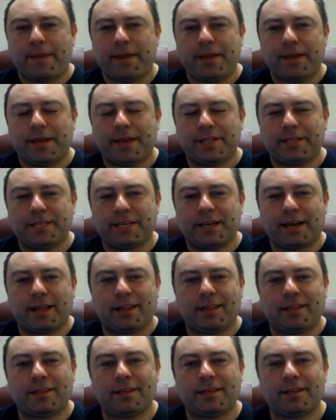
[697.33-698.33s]

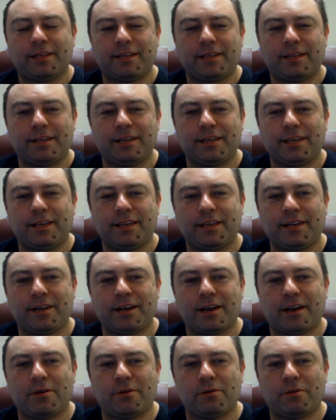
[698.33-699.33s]
EIDL, you
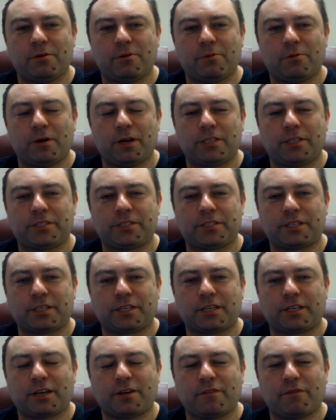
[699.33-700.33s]
know, was
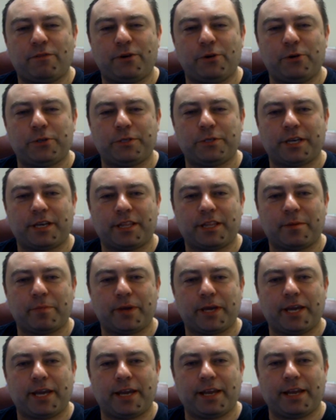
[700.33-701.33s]
confusing in the
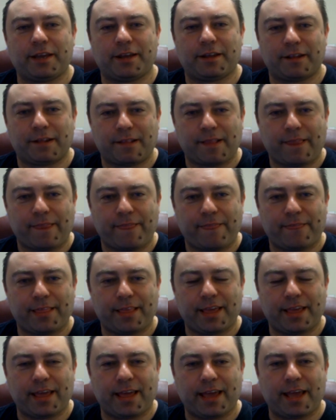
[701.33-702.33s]
beginning,
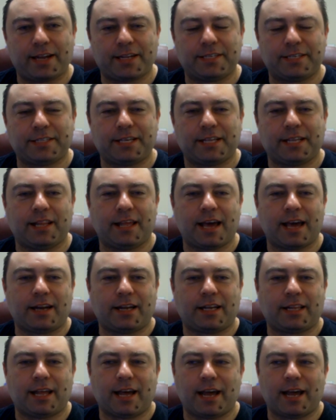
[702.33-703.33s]
and still a lot
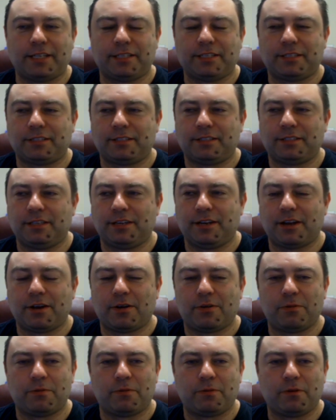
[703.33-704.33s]
of clients, you
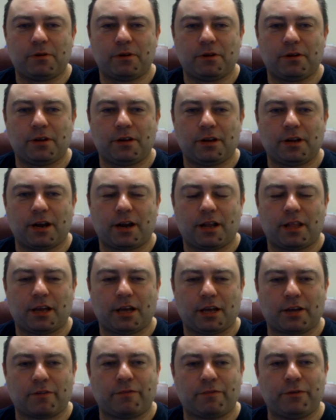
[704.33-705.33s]
know,
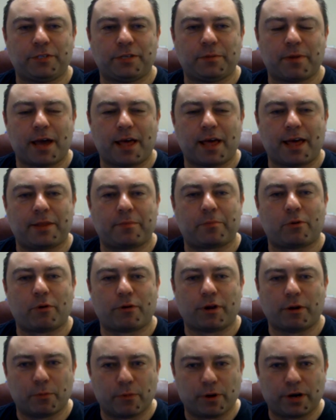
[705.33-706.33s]
are confused about how the
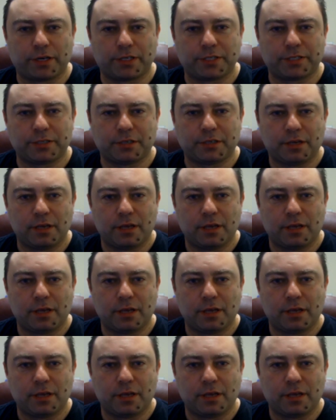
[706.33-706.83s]
program works.